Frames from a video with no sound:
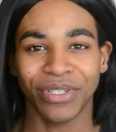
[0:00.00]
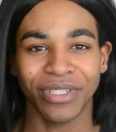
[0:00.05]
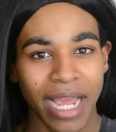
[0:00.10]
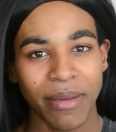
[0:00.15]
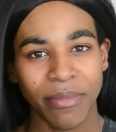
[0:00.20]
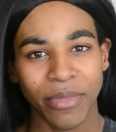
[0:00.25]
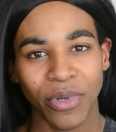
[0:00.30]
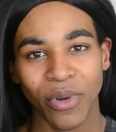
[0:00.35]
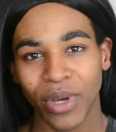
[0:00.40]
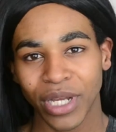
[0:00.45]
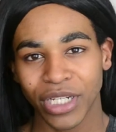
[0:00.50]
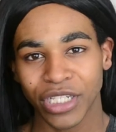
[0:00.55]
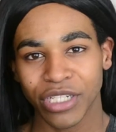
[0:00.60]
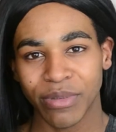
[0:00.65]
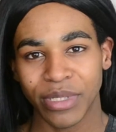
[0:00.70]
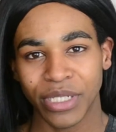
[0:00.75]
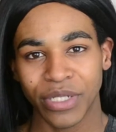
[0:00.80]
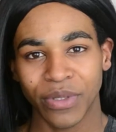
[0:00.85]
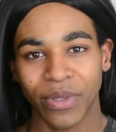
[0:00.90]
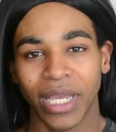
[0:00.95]
I'm going to
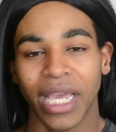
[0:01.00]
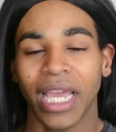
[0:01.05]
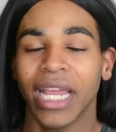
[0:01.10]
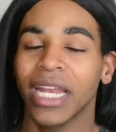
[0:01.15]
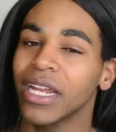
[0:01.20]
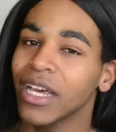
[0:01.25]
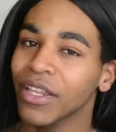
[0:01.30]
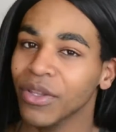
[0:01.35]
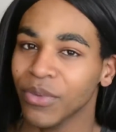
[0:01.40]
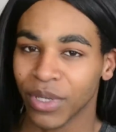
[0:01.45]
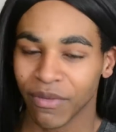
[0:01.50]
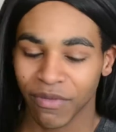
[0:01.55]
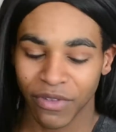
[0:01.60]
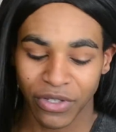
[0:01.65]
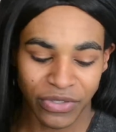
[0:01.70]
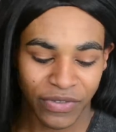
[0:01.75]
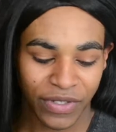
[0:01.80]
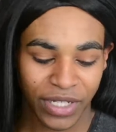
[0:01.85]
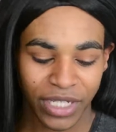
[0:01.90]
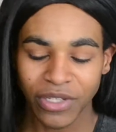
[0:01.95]
be doing another one of
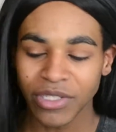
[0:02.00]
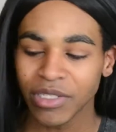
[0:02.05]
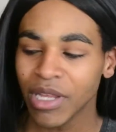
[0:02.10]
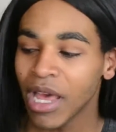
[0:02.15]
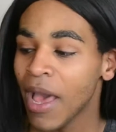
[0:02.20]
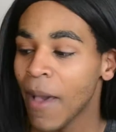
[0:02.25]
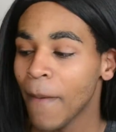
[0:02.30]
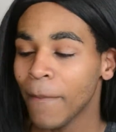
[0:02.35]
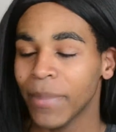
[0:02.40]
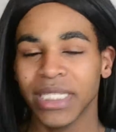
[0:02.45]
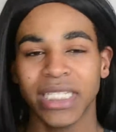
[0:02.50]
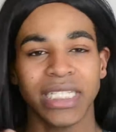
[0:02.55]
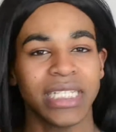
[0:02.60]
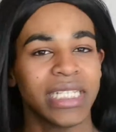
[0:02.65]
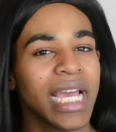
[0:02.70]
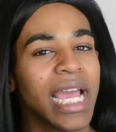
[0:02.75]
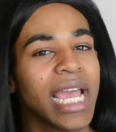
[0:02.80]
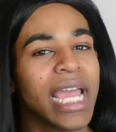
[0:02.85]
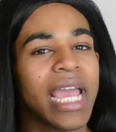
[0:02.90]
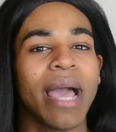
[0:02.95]
those videos, but
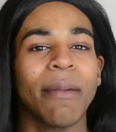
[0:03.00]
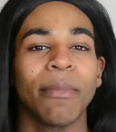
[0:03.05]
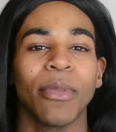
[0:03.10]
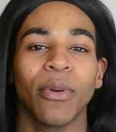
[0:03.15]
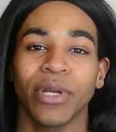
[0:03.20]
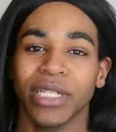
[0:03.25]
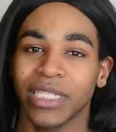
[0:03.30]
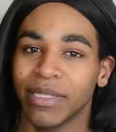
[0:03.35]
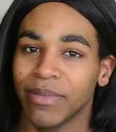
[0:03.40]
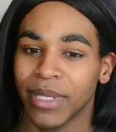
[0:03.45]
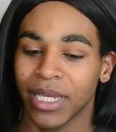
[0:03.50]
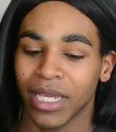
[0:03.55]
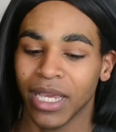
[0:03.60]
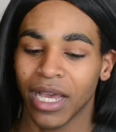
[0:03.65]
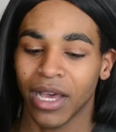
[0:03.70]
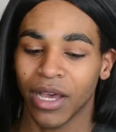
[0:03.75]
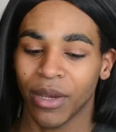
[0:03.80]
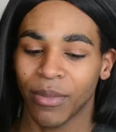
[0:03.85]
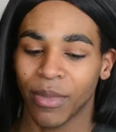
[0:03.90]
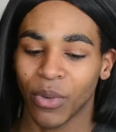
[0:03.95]
today I'm going to be
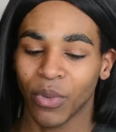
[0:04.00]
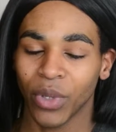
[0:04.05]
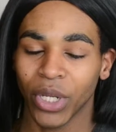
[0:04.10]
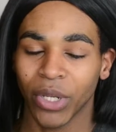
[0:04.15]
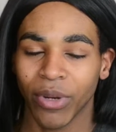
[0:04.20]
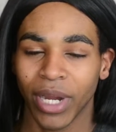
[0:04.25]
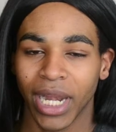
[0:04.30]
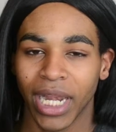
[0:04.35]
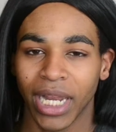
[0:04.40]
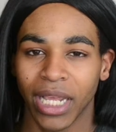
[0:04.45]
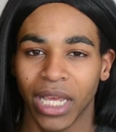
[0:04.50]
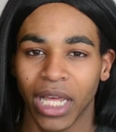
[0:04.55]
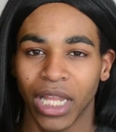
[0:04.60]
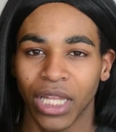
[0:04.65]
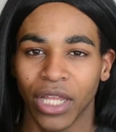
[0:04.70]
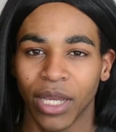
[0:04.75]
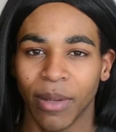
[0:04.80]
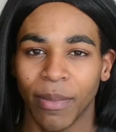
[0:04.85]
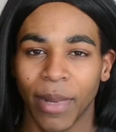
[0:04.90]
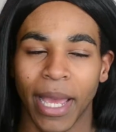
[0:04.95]
recreating a
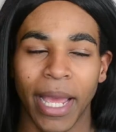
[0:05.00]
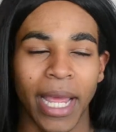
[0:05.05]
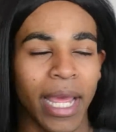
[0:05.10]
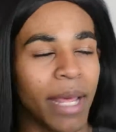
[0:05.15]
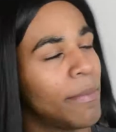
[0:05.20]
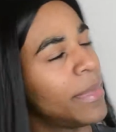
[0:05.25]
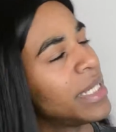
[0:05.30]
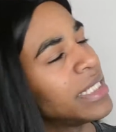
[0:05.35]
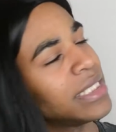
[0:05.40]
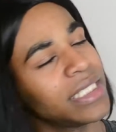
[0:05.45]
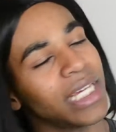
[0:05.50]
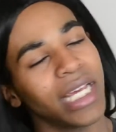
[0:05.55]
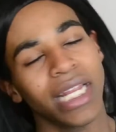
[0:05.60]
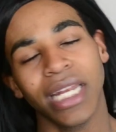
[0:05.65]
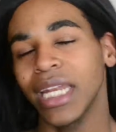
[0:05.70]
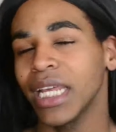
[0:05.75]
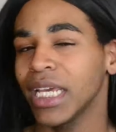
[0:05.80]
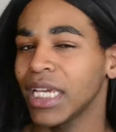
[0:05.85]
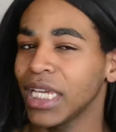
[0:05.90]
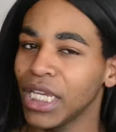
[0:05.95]
look by Ms.
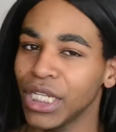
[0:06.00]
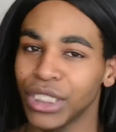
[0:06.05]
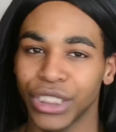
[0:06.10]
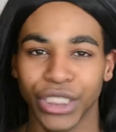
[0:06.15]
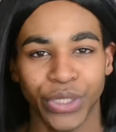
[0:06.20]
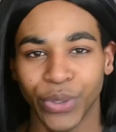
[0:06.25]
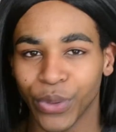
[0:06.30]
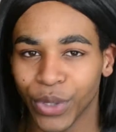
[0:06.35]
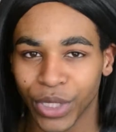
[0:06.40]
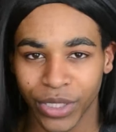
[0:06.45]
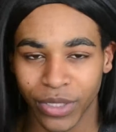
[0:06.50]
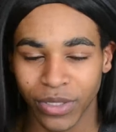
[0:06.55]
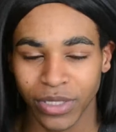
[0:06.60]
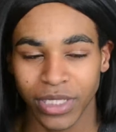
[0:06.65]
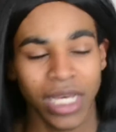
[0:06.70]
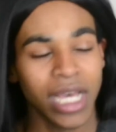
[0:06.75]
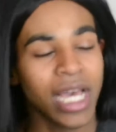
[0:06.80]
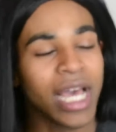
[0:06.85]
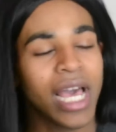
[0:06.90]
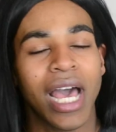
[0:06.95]
Nikkietutorials.
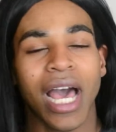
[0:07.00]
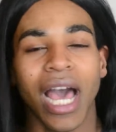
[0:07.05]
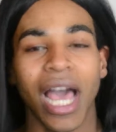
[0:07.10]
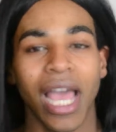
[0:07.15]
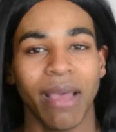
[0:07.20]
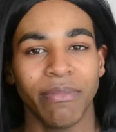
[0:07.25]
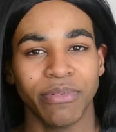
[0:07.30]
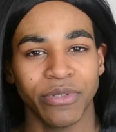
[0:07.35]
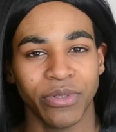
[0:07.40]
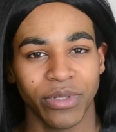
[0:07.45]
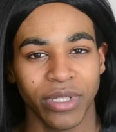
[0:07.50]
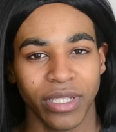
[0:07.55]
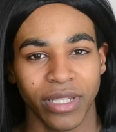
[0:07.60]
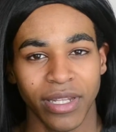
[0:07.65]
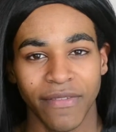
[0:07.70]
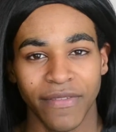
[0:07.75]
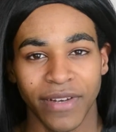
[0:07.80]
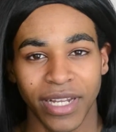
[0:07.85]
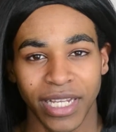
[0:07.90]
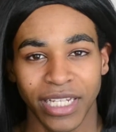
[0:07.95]
I absolutely
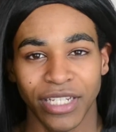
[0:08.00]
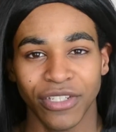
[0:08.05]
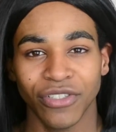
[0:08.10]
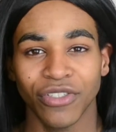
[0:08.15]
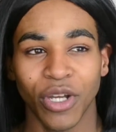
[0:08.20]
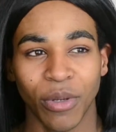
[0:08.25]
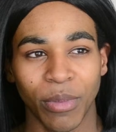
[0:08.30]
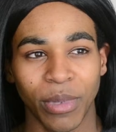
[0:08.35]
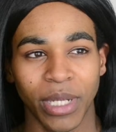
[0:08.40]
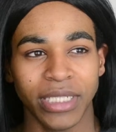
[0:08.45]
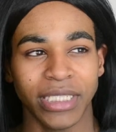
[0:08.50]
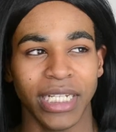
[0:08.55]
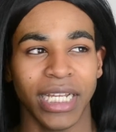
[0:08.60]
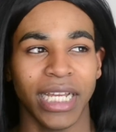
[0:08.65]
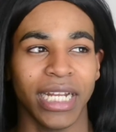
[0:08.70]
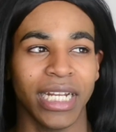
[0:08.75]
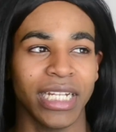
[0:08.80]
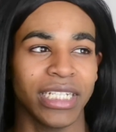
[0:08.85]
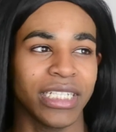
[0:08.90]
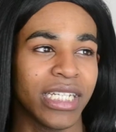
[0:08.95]
love Nikki so much,
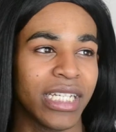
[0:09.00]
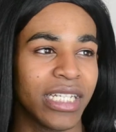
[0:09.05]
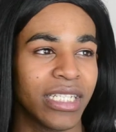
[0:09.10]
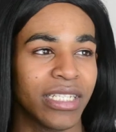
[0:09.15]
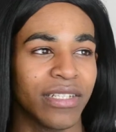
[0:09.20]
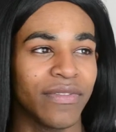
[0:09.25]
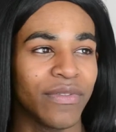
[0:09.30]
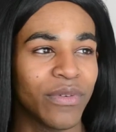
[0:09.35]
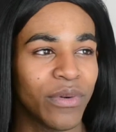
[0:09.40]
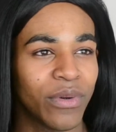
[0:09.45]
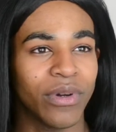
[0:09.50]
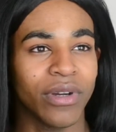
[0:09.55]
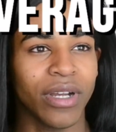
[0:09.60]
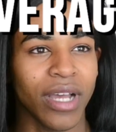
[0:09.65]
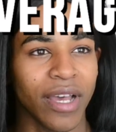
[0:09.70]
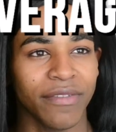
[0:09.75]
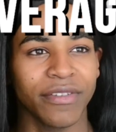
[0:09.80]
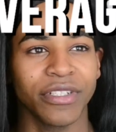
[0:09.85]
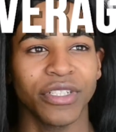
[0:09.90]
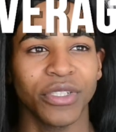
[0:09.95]
and she is a full
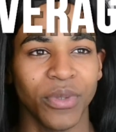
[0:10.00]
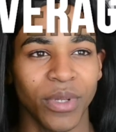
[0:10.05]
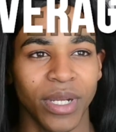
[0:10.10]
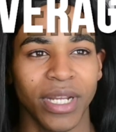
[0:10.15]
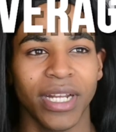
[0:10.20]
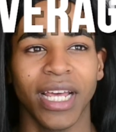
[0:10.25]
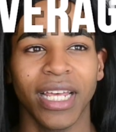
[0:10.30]
coverage queen.